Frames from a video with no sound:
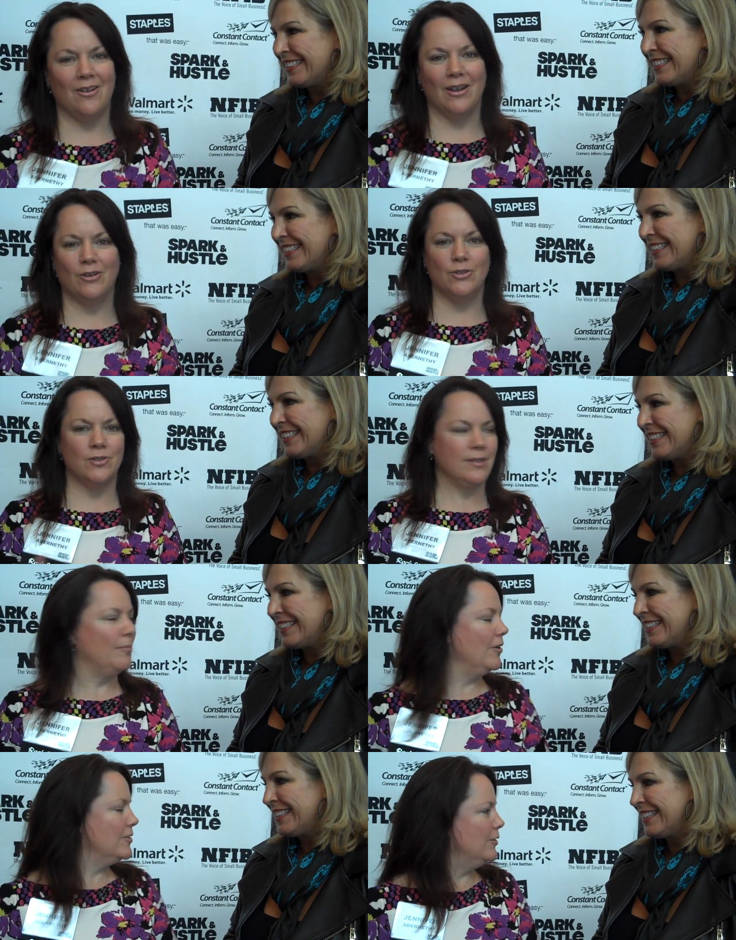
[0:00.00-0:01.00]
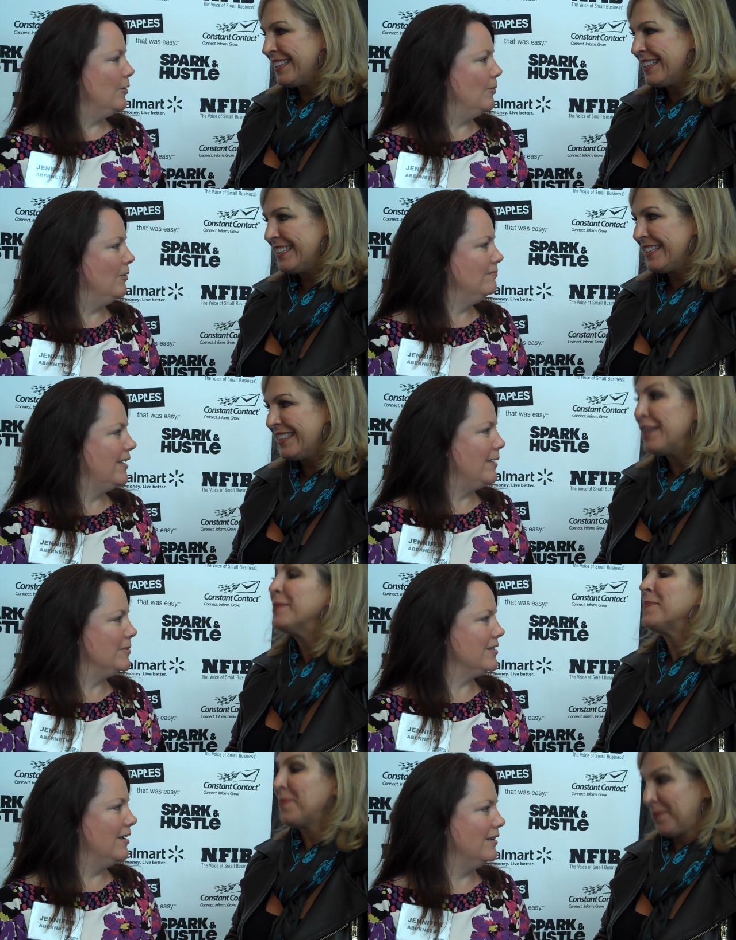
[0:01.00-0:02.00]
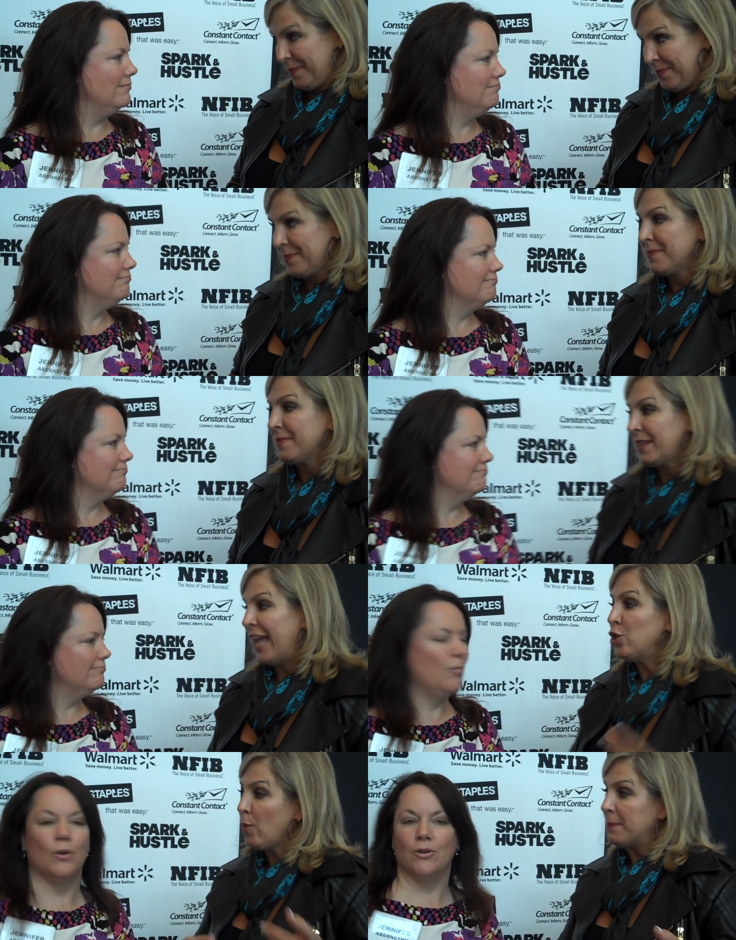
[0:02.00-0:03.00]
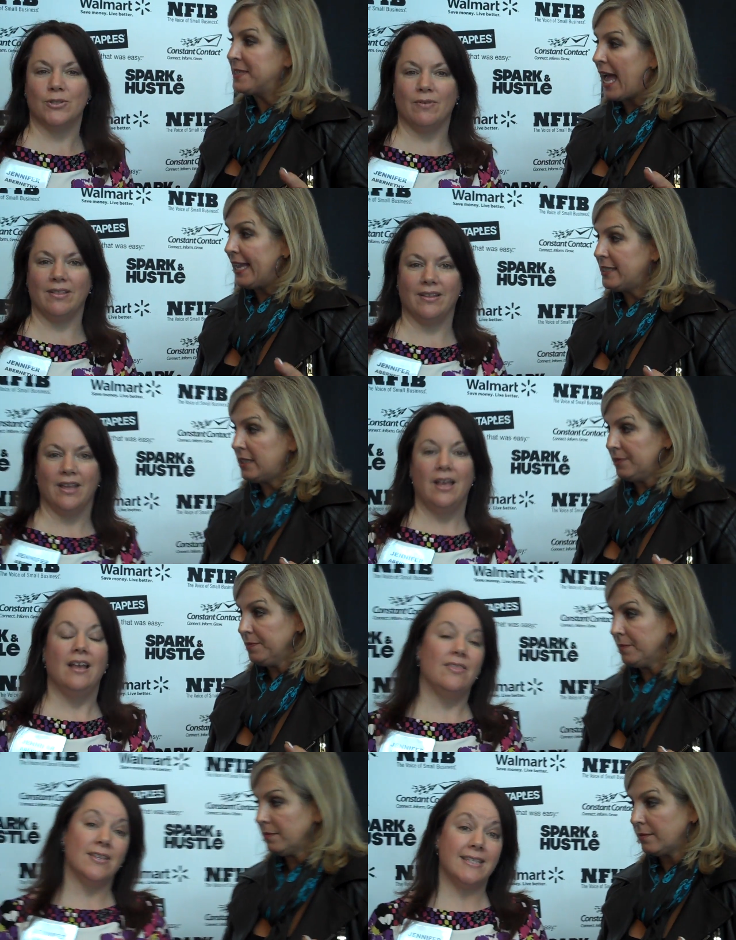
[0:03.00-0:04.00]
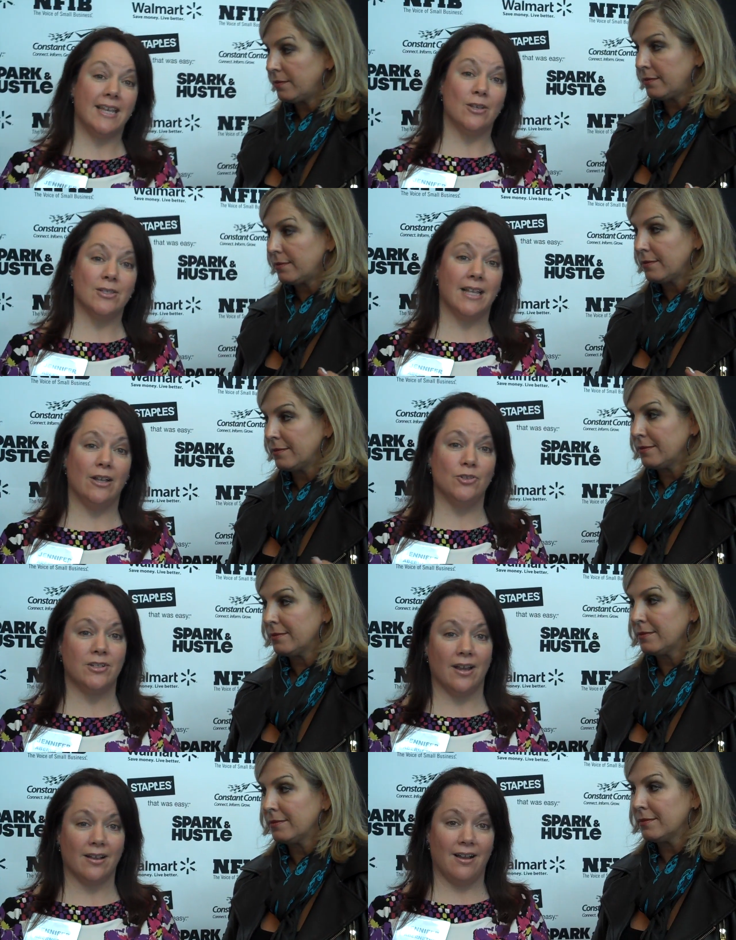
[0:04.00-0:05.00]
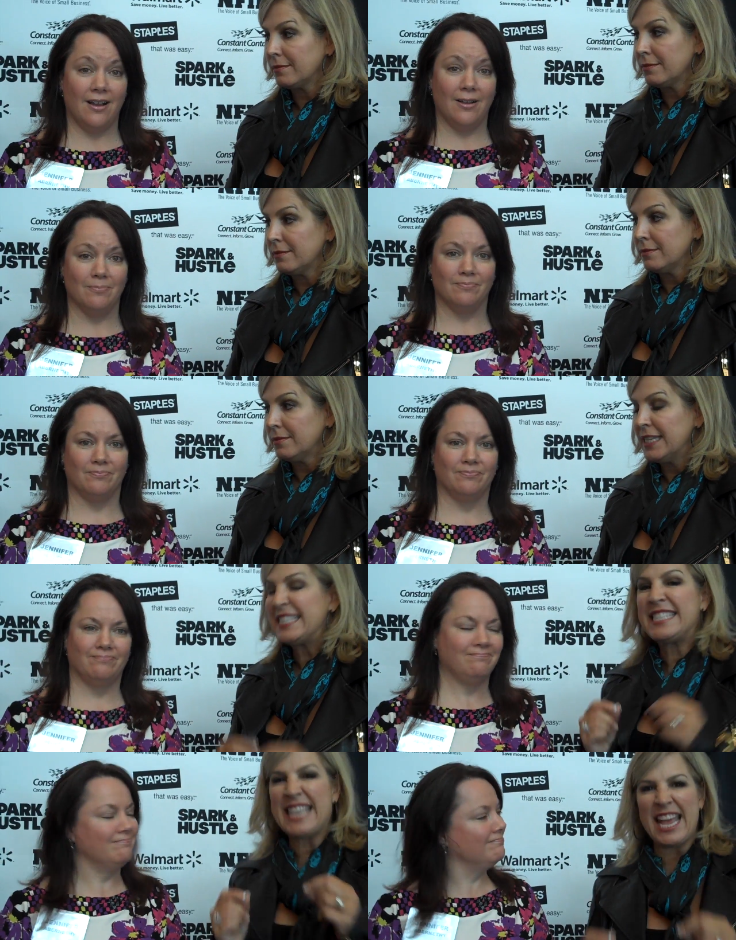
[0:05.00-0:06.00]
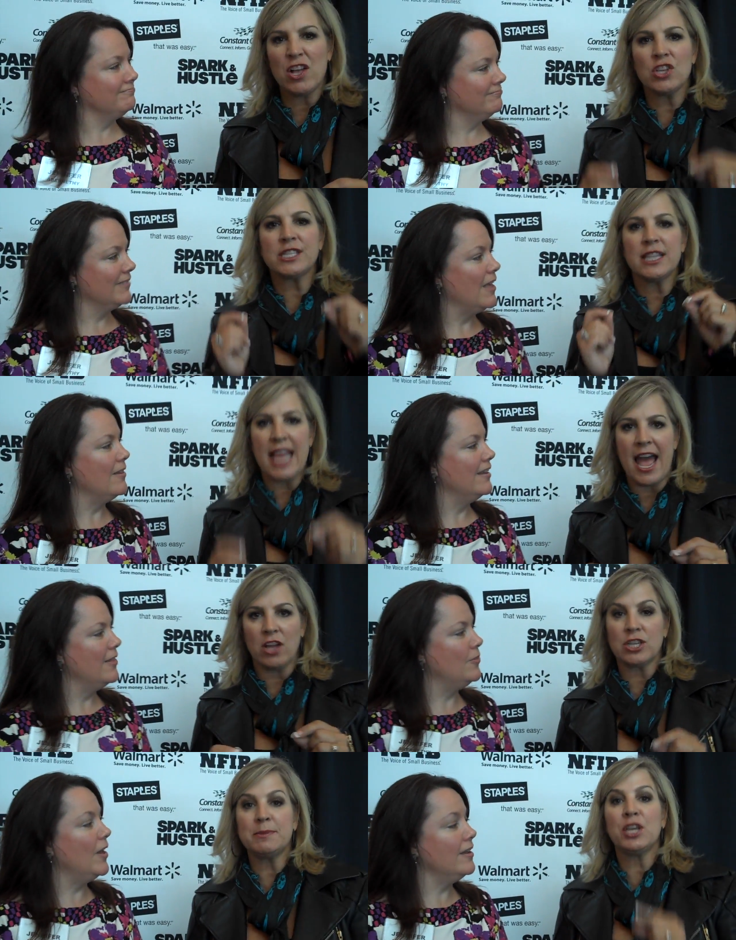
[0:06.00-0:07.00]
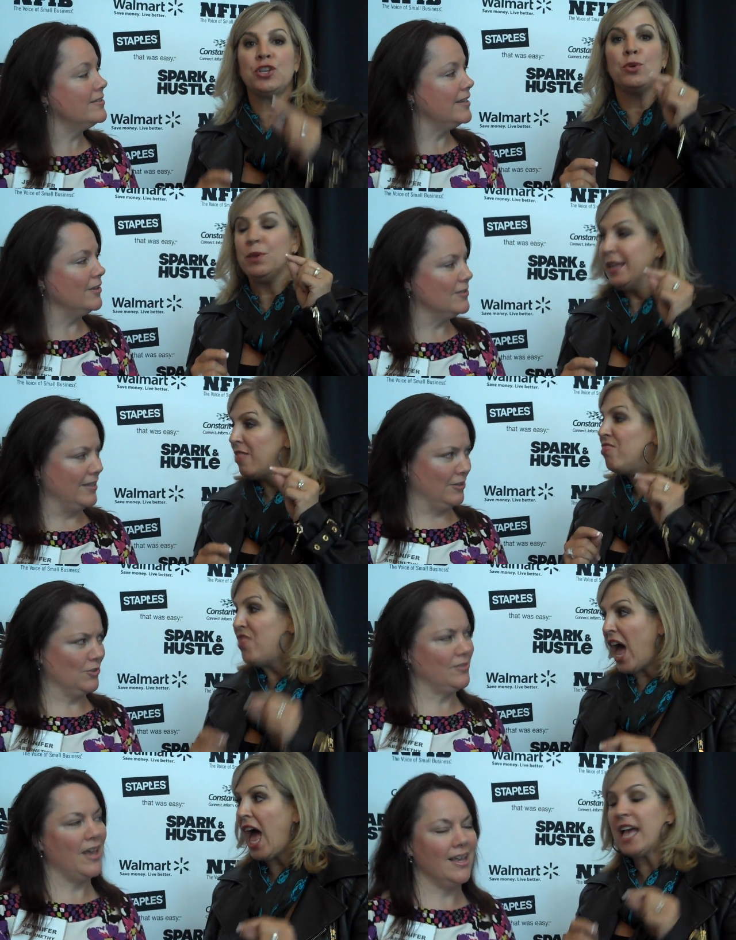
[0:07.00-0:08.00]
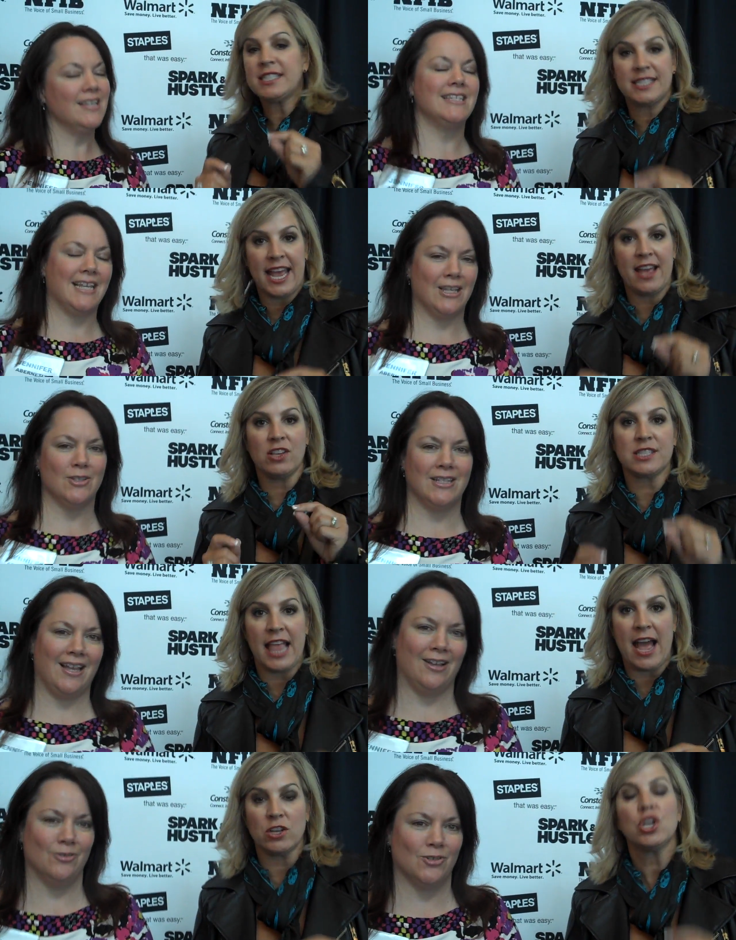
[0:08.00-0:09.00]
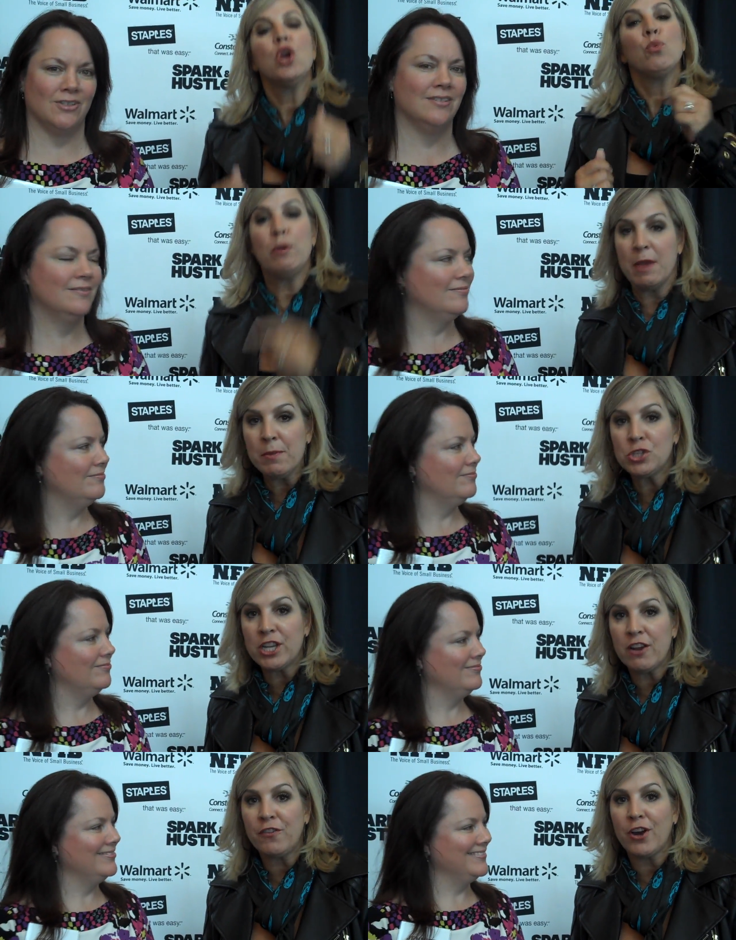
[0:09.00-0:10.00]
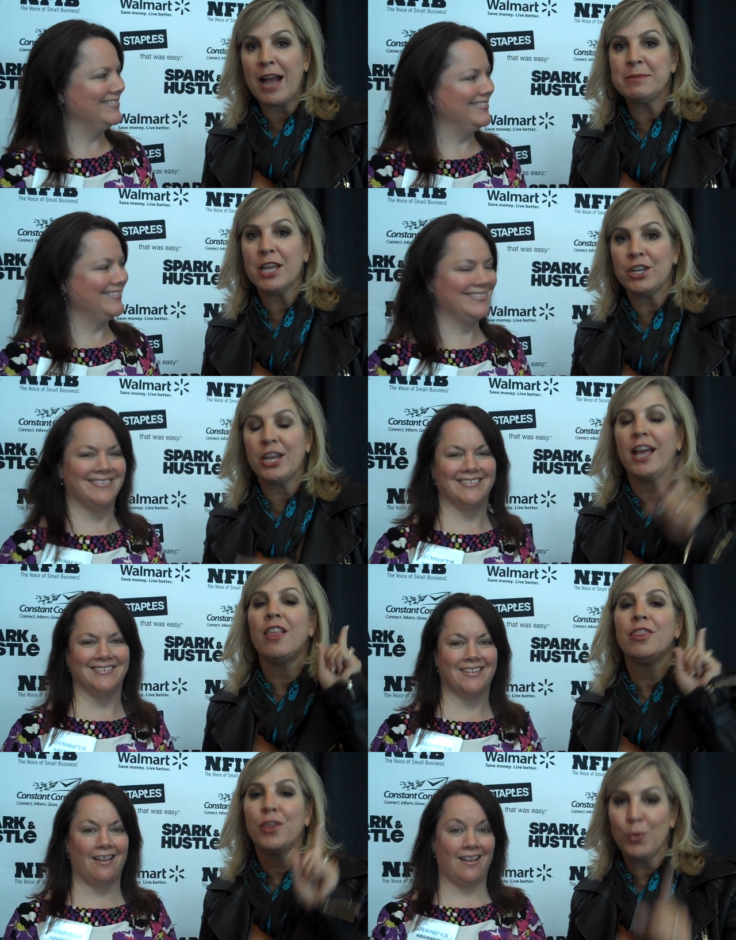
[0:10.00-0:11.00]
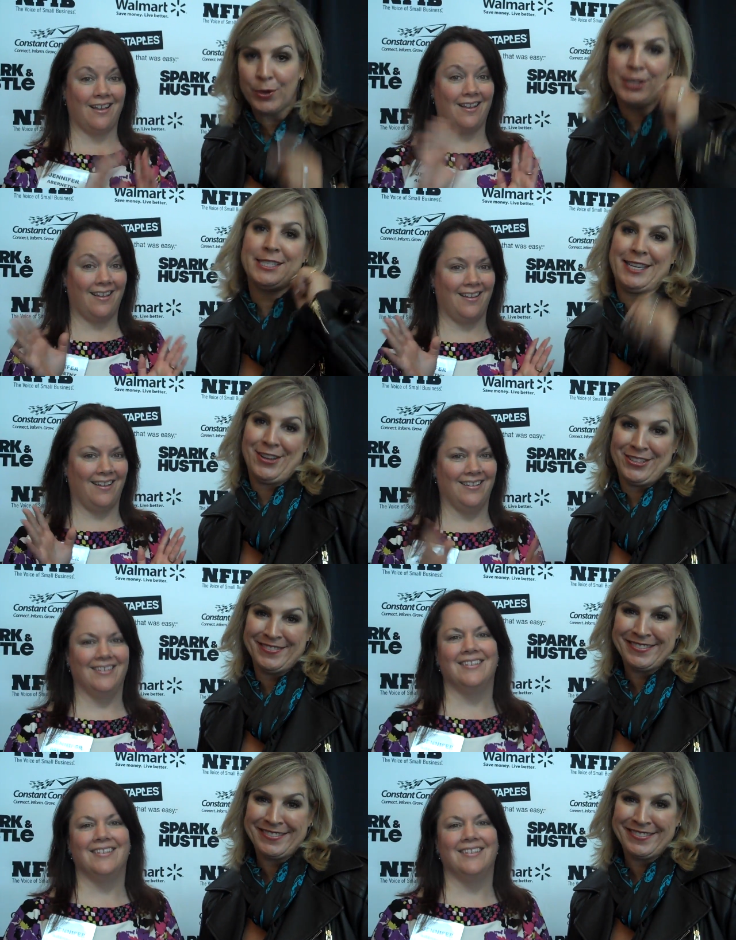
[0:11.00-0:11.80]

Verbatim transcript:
Speaker 1: I encourage you to support Amazon. And your website? TheSalesLounge.com.
Speaker 2: Sales Lounge, I'm telling you. The Sales Lounge. Remember, Jennifer, I'm telling you, the real deal.